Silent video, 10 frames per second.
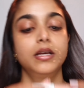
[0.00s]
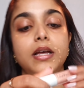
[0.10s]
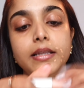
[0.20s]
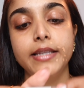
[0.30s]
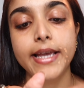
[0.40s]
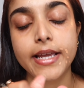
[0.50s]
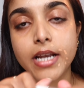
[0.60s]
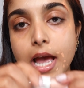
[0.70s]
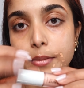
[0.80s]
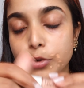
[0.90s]
Then
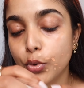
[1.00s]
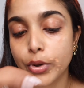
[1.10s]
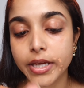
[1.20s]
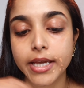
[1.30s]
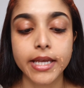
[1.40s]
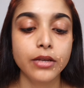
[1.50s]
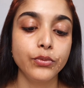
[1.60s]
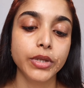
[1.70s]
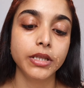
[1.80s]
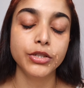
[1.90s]
I'm going in with the